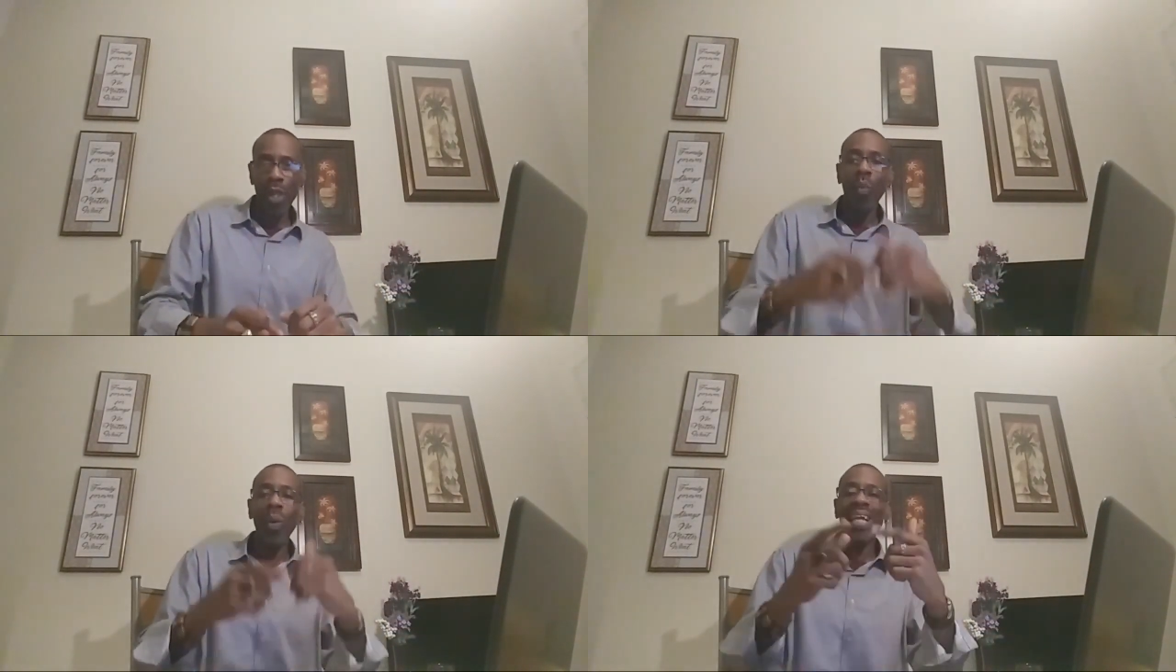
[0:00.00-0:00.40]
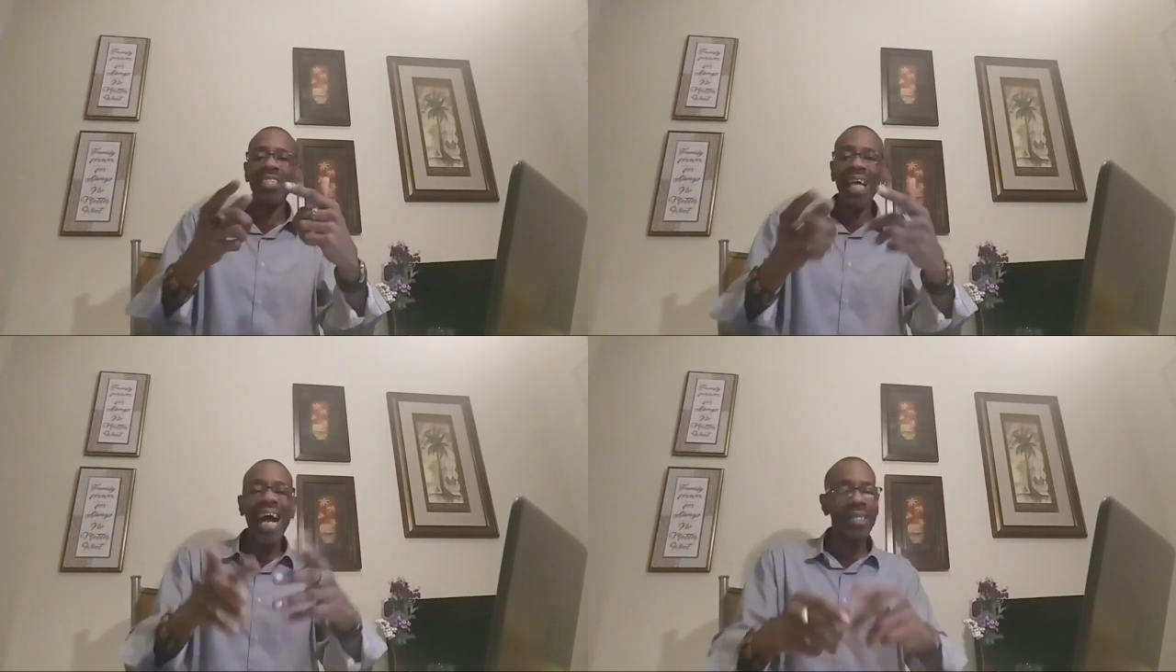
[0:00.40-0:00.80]

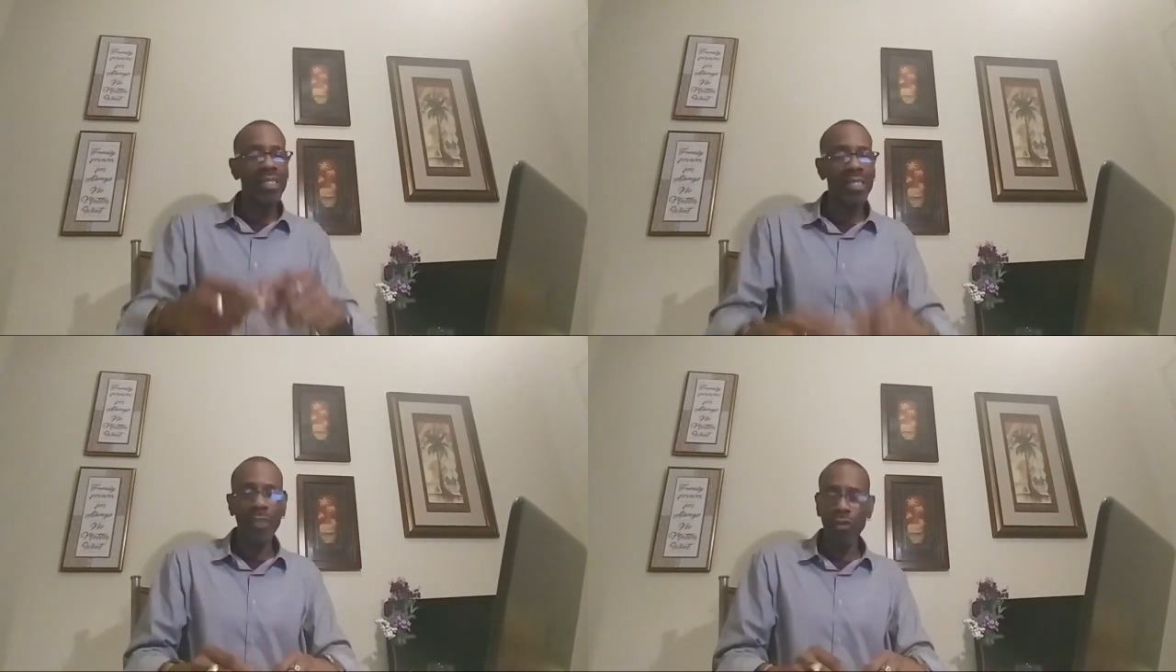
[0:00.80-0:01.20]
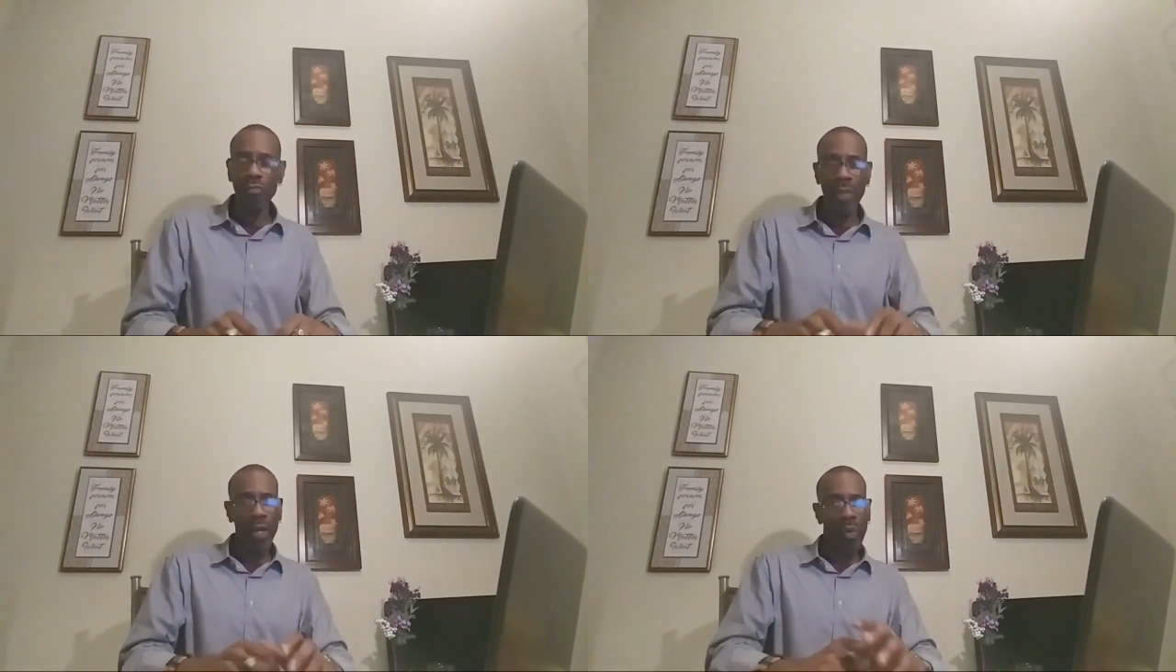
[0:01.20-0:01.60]
I can see through
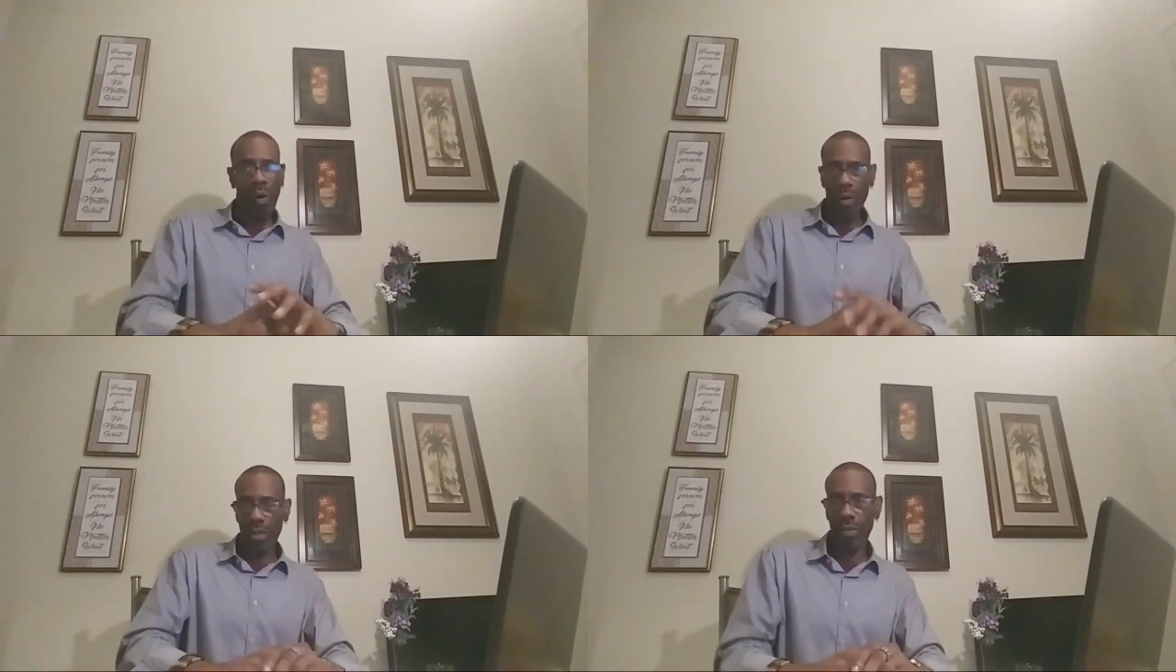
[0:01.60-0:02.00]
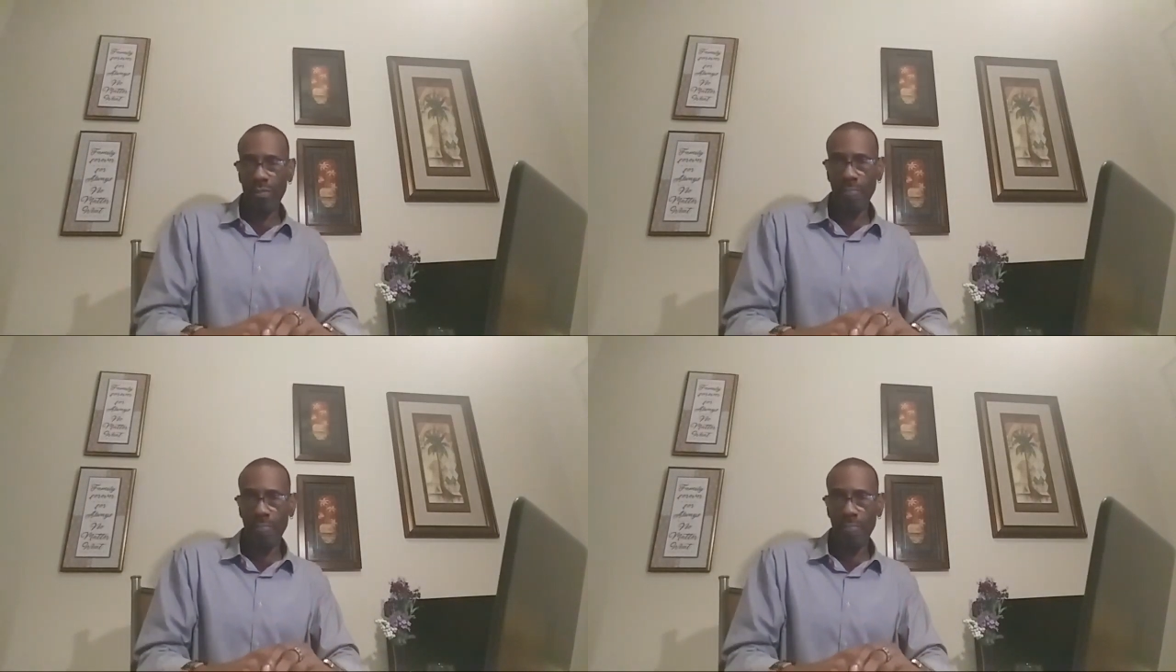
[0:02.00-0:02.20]
muddy waters.